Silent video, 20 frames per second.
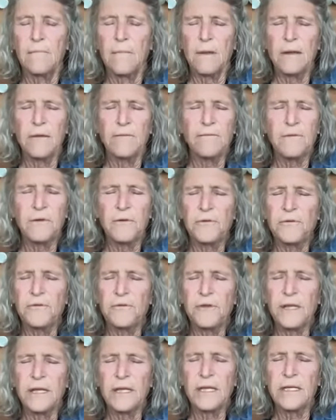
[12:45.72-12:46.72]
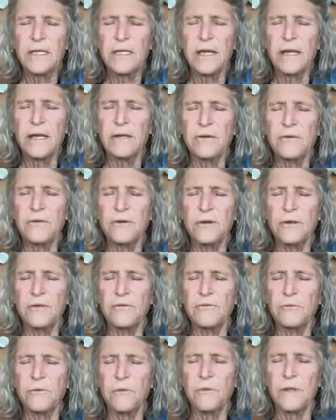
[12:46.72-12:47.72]
And if there's any
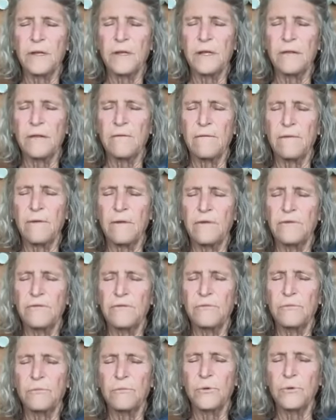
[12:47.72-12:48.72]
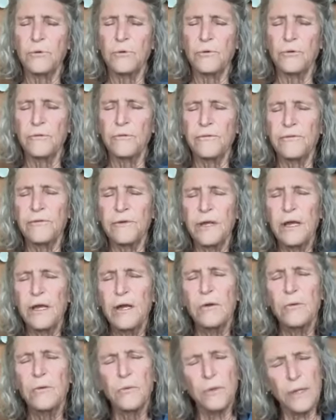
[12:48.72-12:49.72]
tenderness with any of these moves,
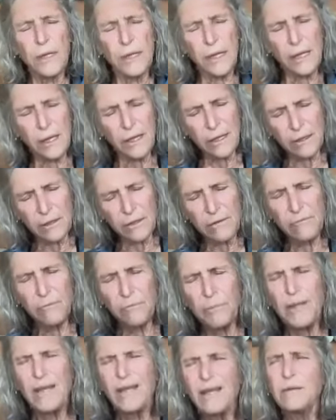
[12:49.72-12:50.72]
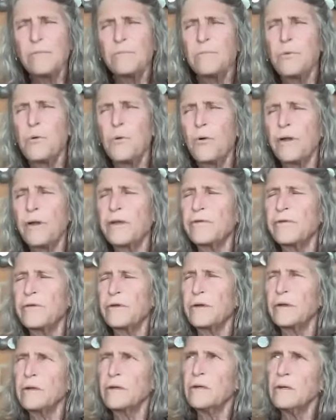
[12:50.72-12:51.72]
really kind of
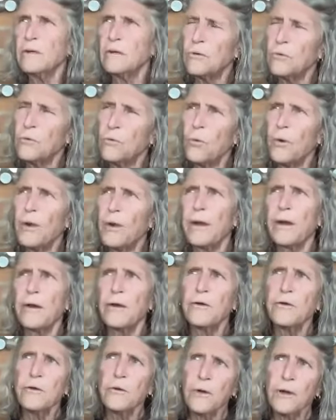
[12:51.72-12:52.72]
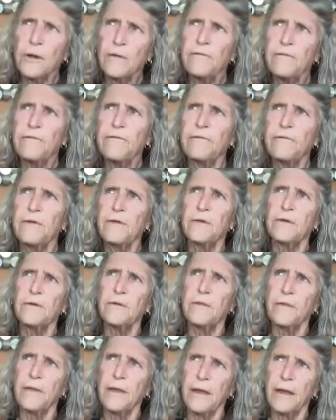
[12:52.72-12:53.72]
pinpointing, where do I
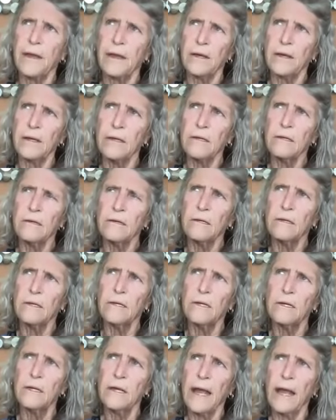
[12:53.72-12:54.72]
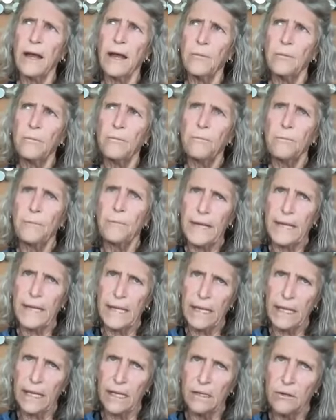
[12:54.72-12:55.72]
feel that? How
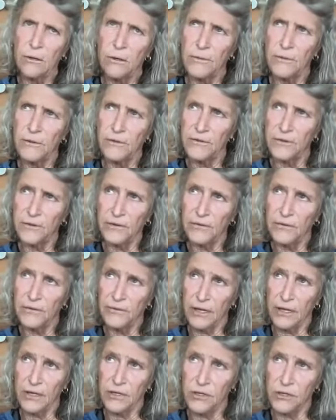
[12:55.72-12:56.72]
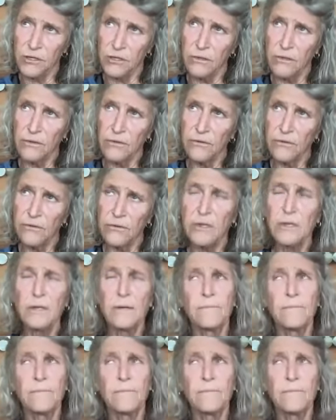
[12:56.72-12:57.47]
big are the sensations?